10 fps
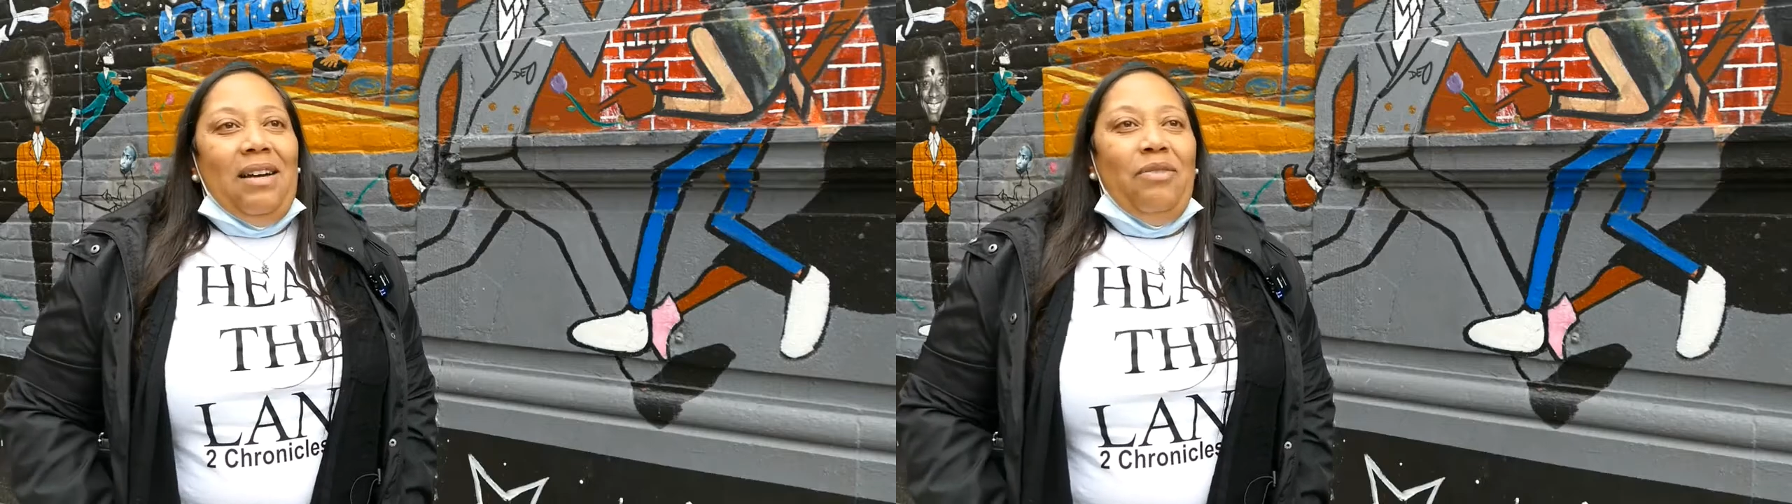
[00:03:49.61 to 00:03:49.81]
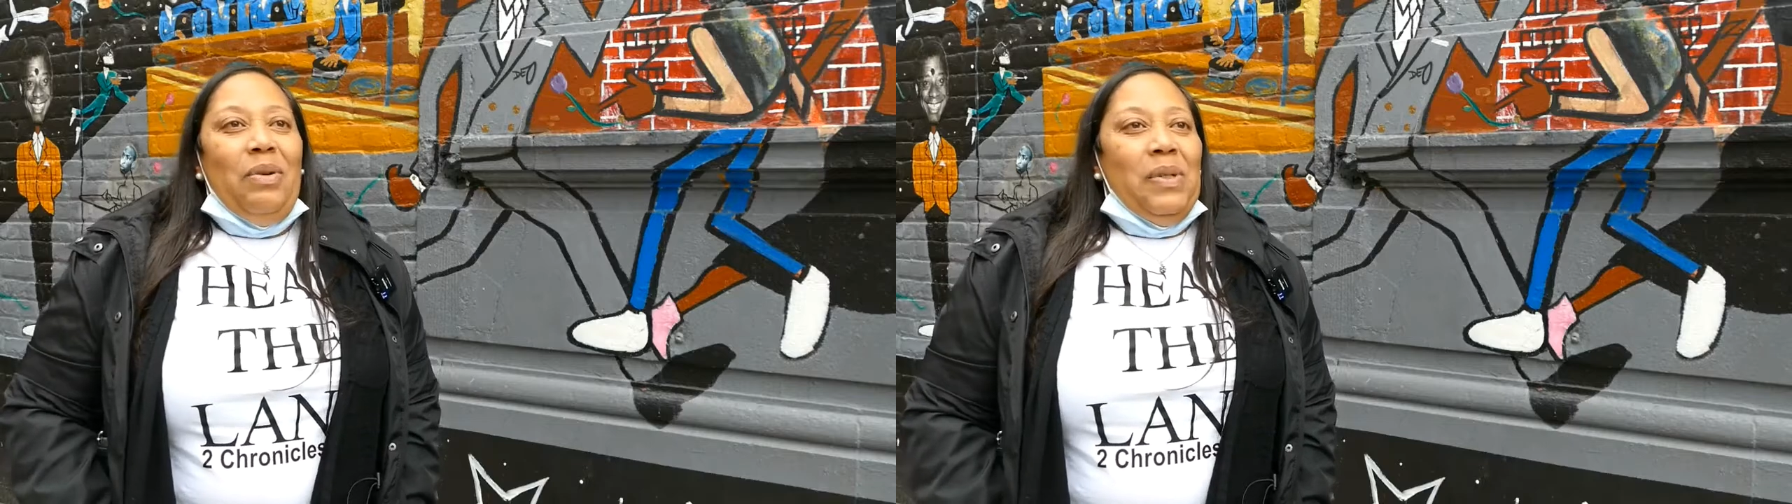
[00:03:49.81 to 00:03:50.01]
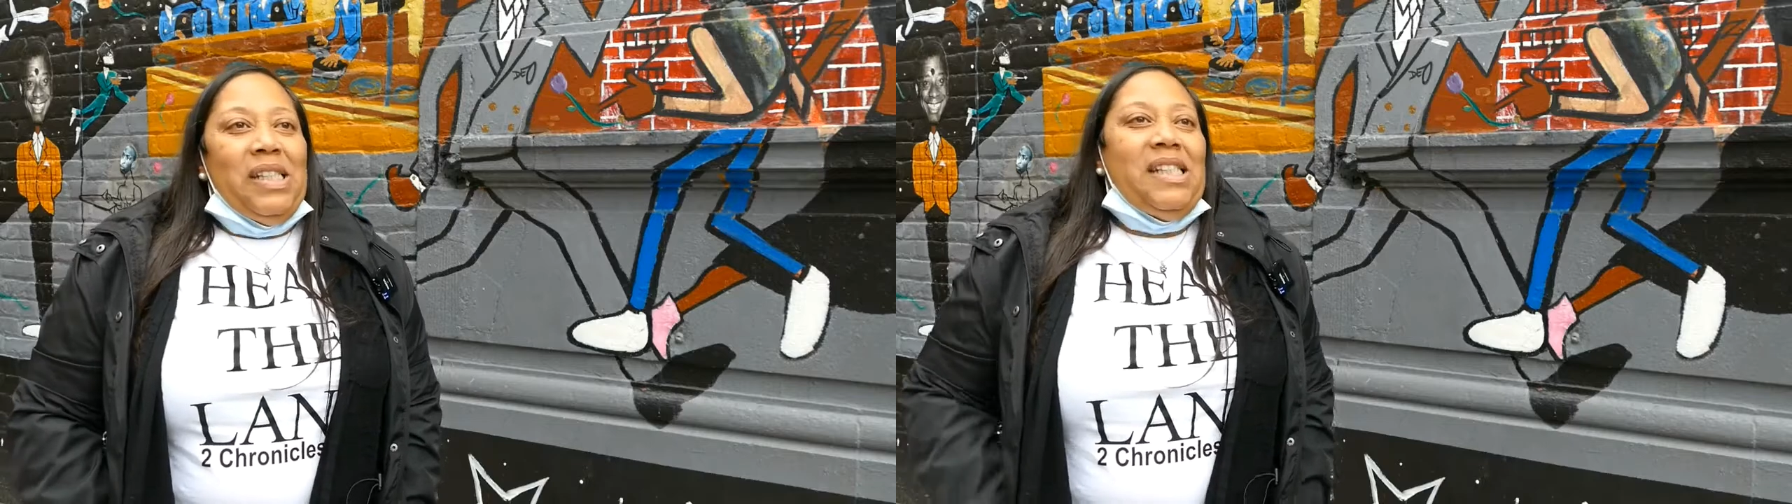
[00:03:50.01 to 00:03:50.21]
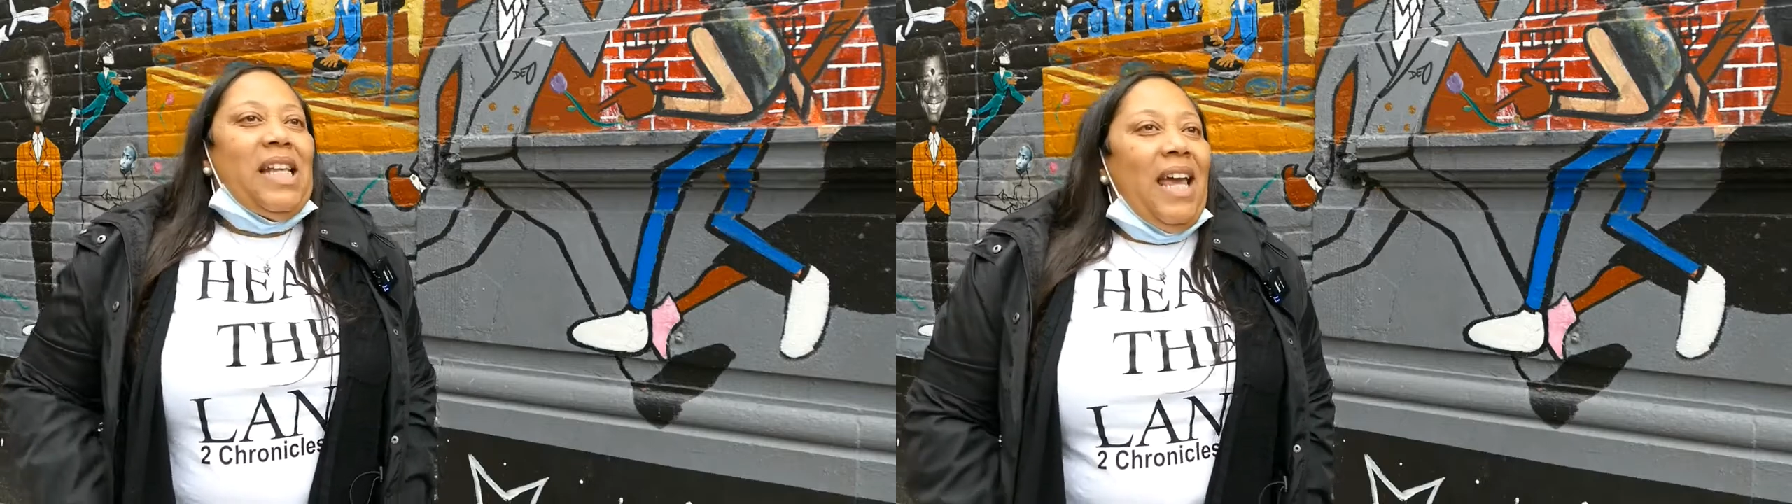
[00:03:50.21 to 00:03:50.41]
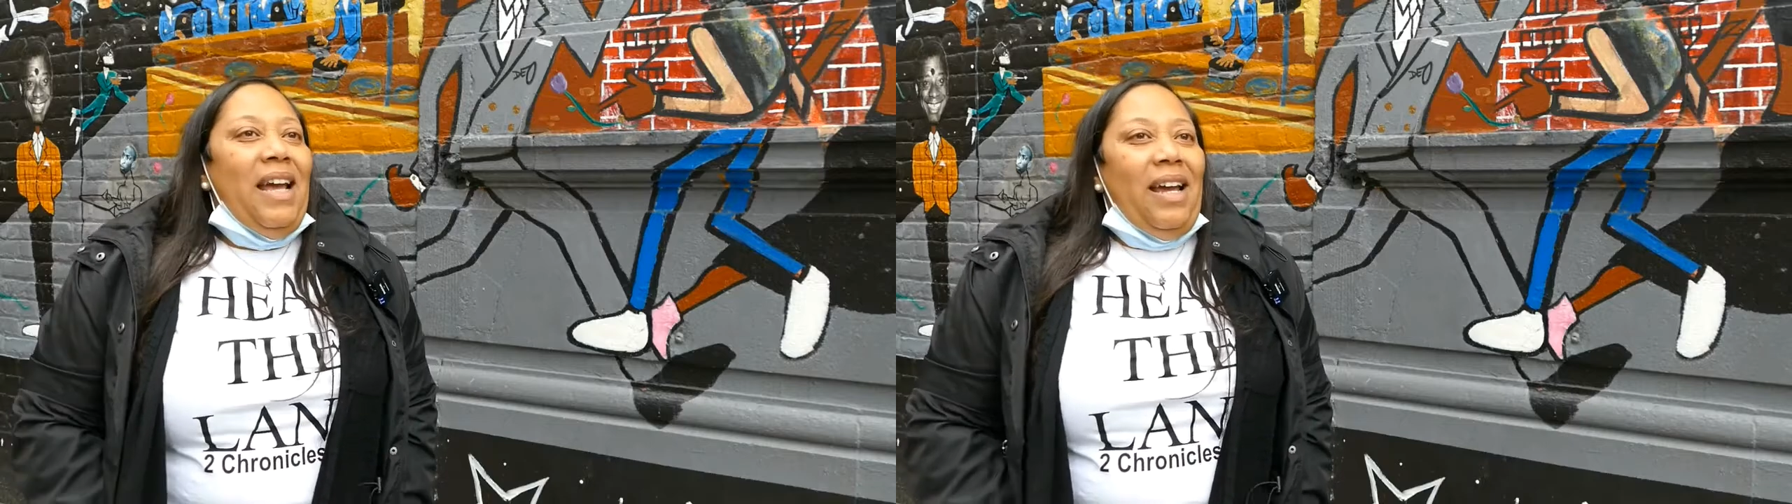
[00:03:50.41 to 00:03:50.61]
and we was
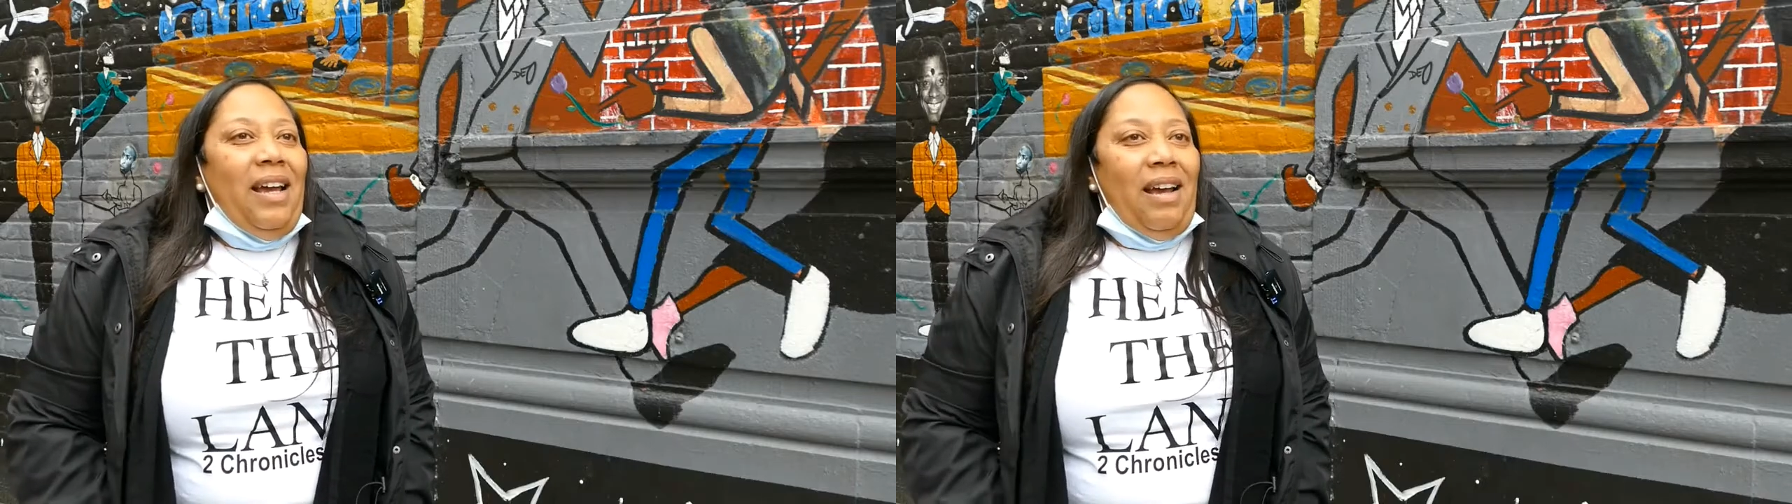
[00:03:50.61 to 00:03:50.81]
singing,